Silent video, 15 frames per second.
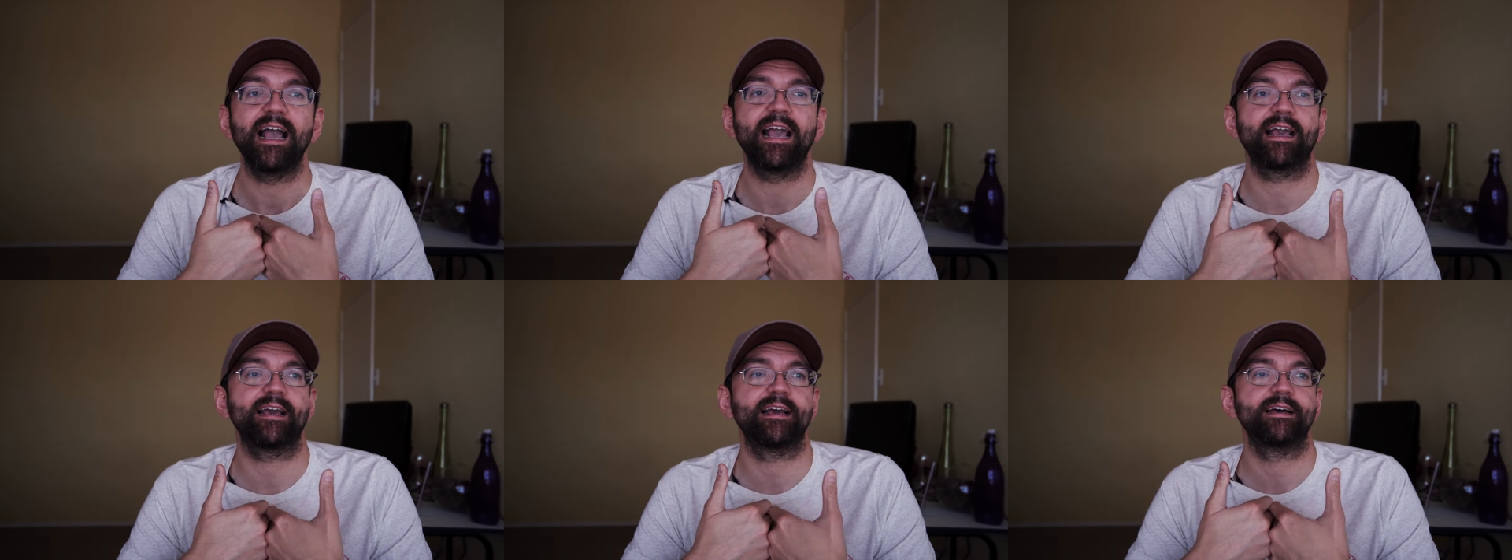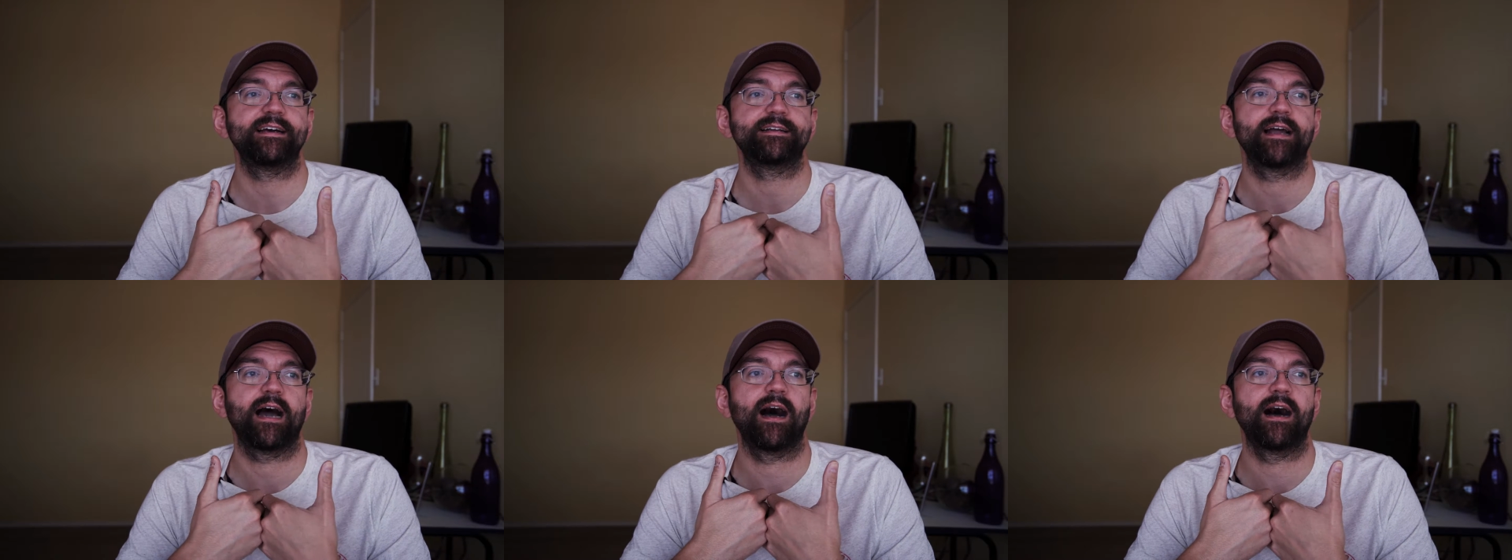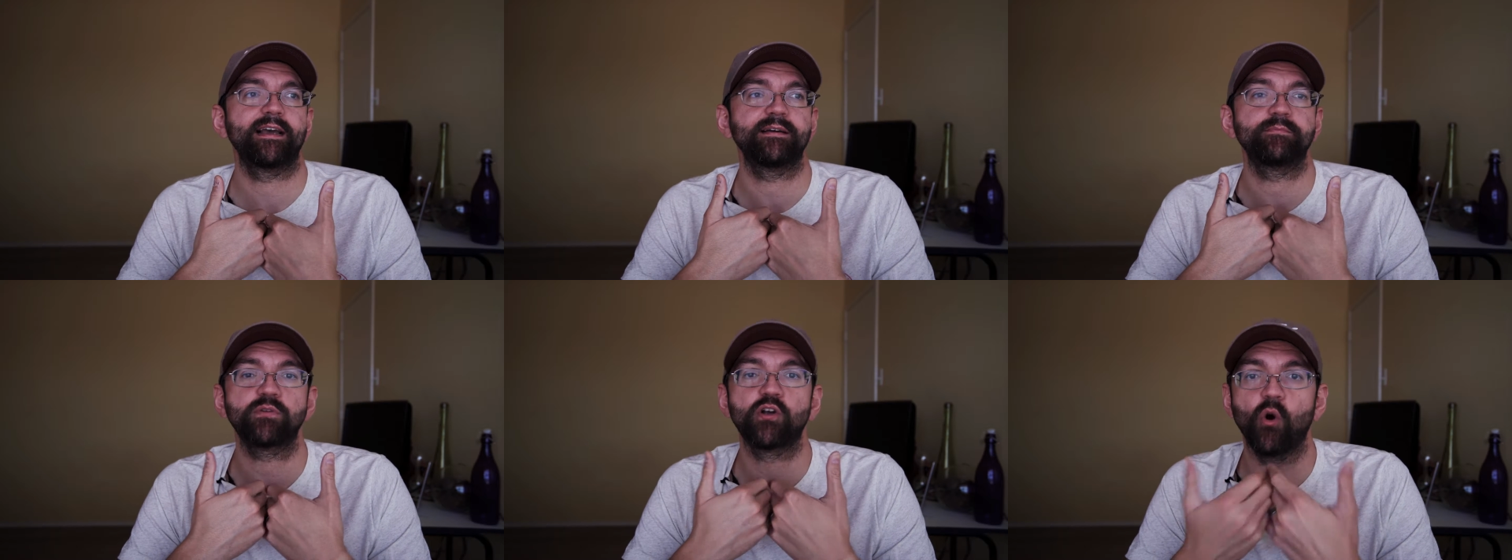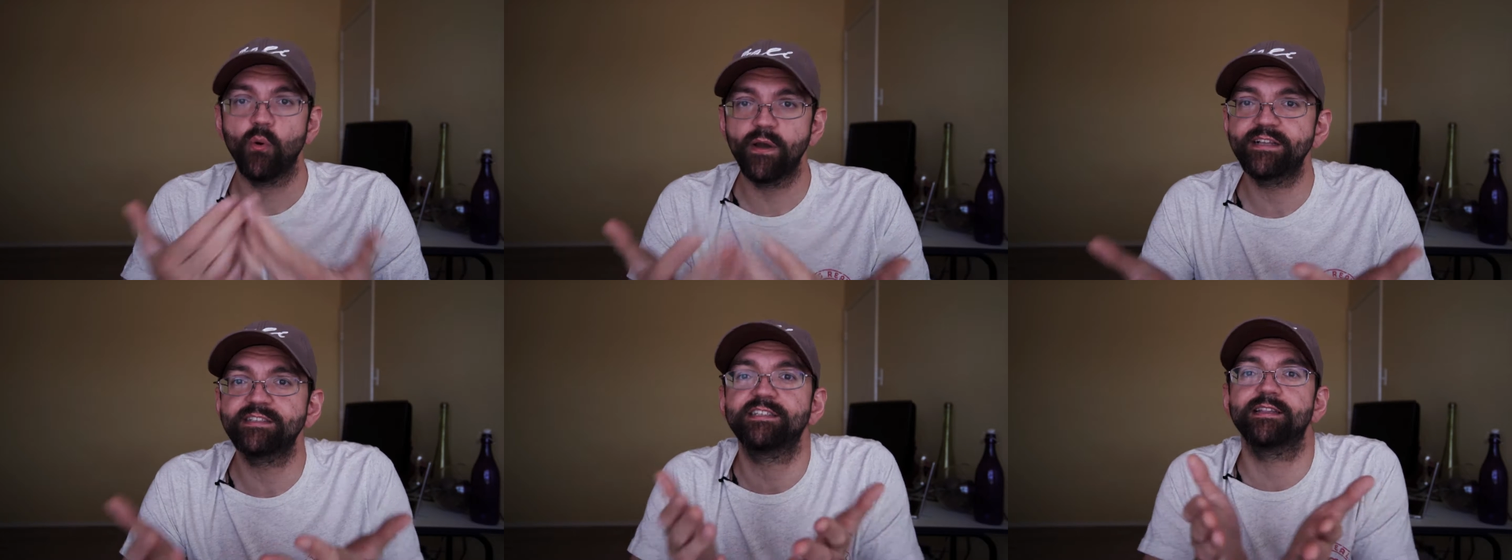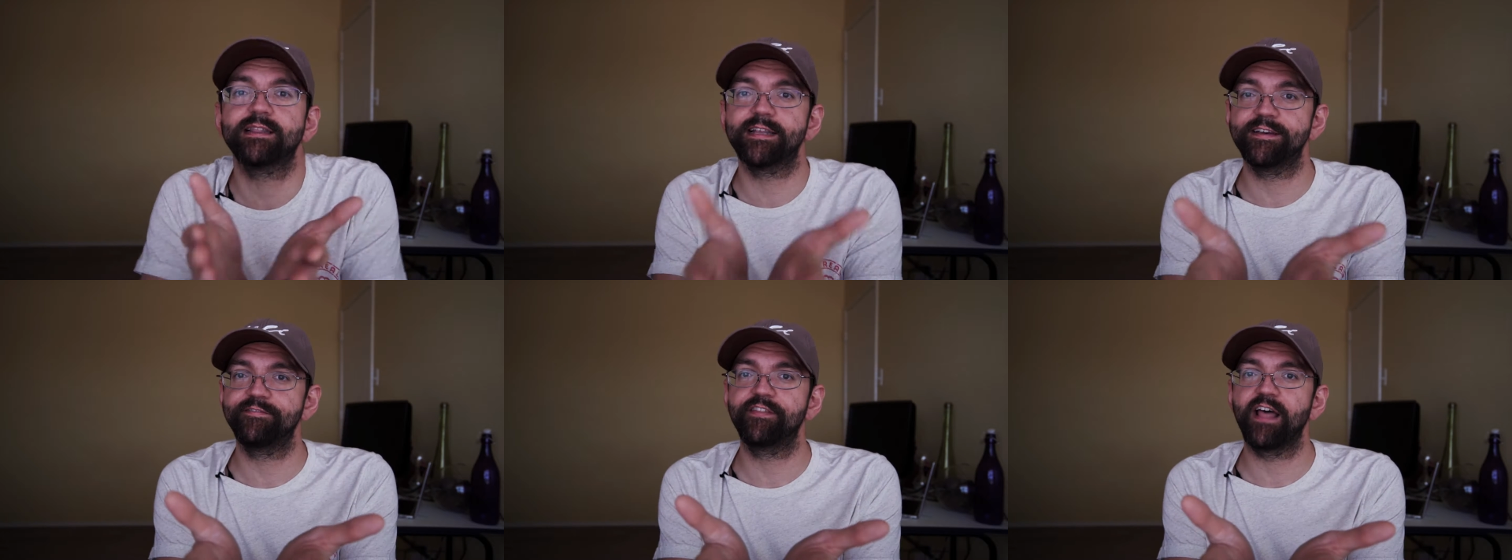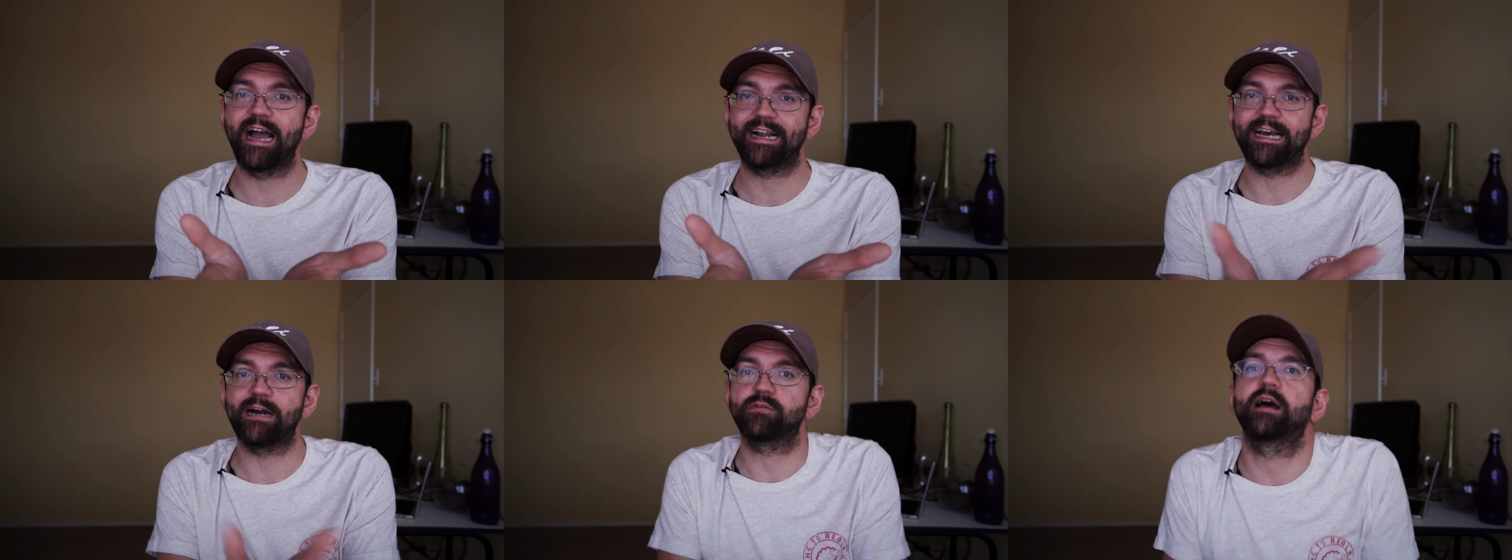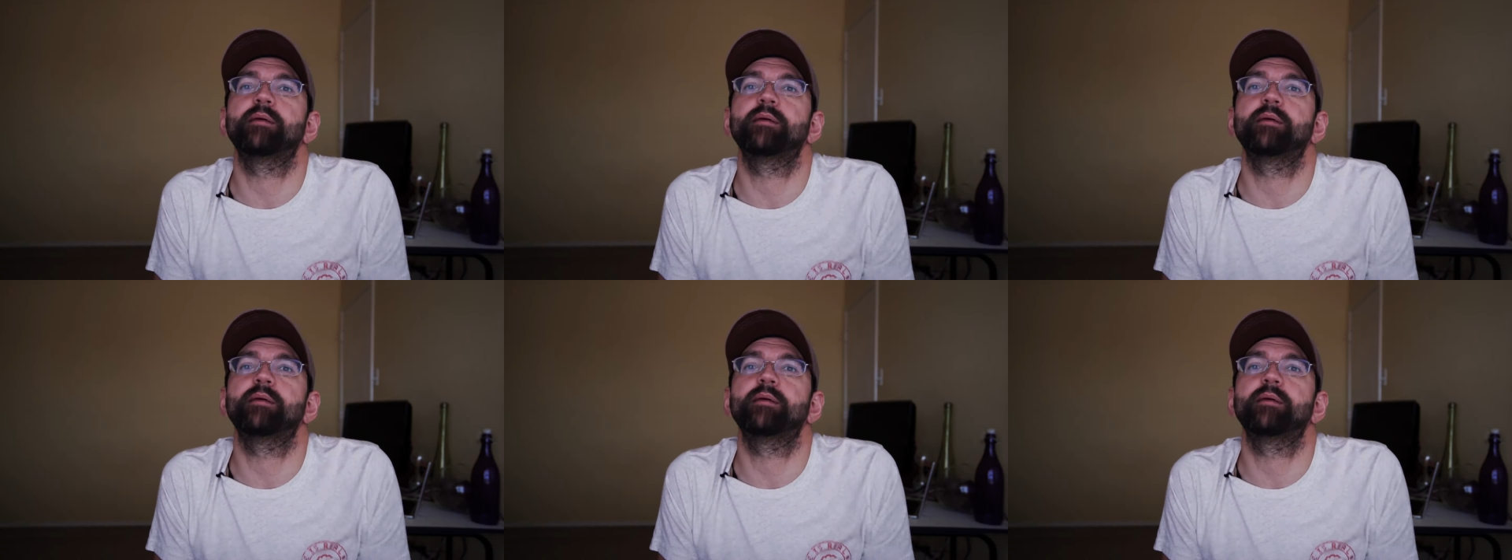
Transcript: and I am going to live that out.